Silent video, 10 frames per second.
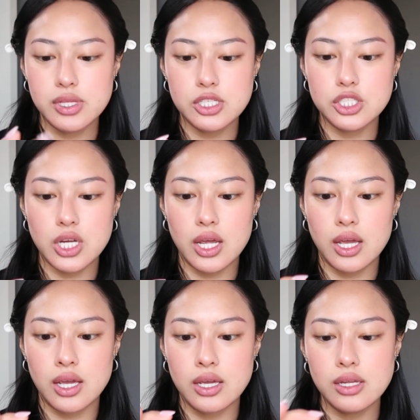in the
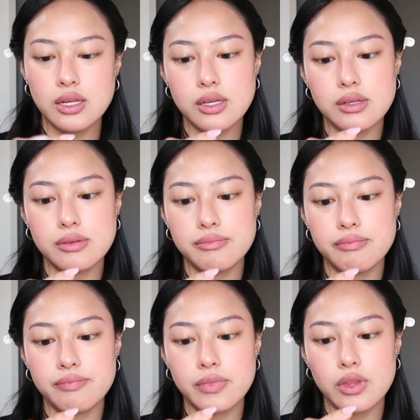shade
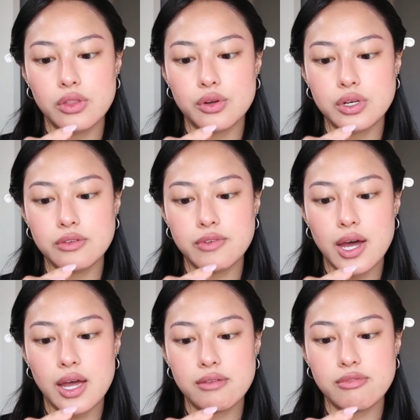
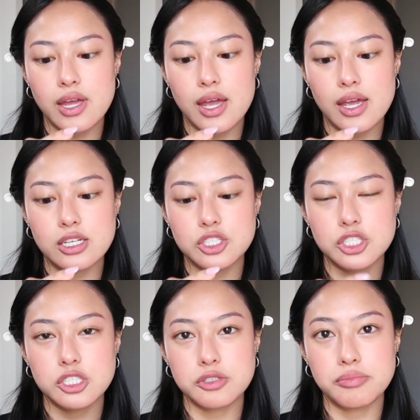
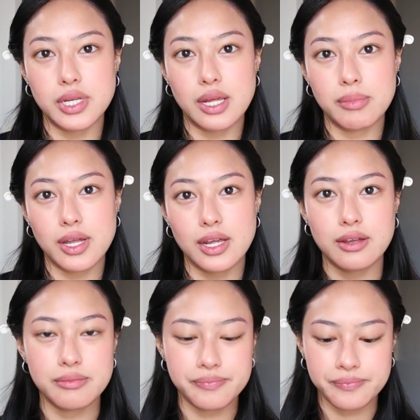35H medium honey.
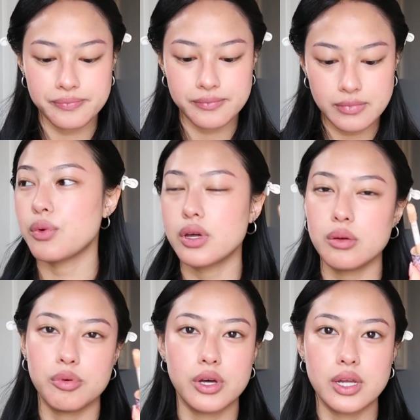And we're
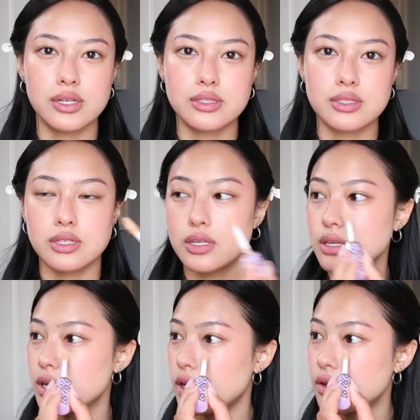gonna put it
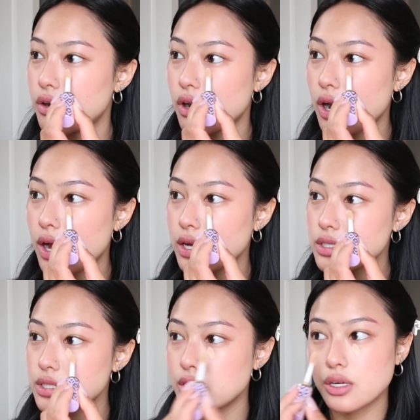under our
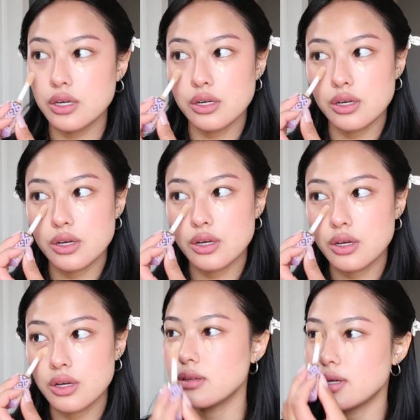eyes here,
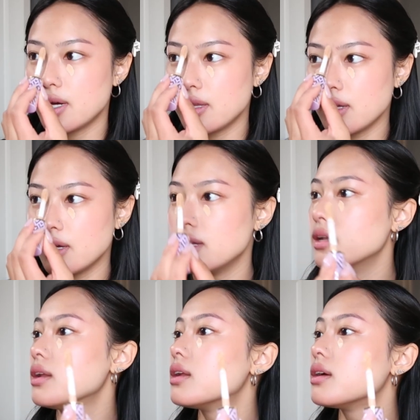and
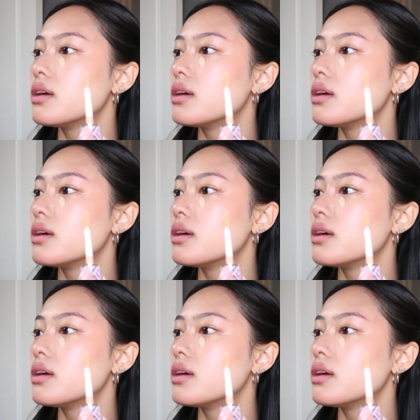then